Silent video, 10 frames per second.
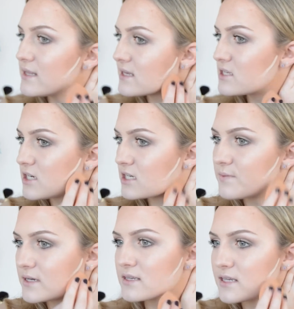this just
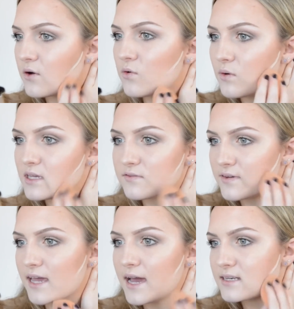because I always
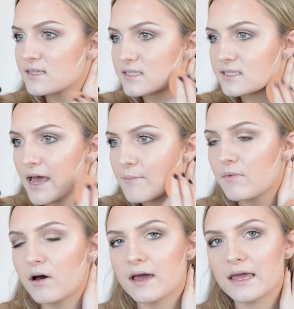forget to set
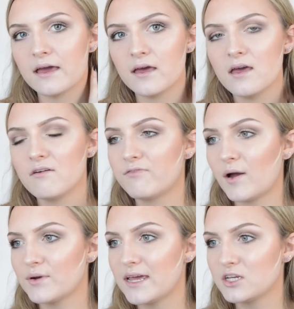my
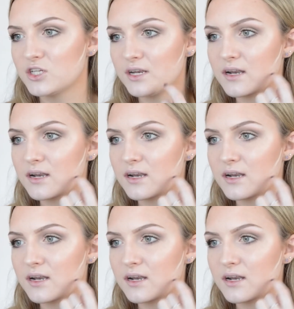foundation.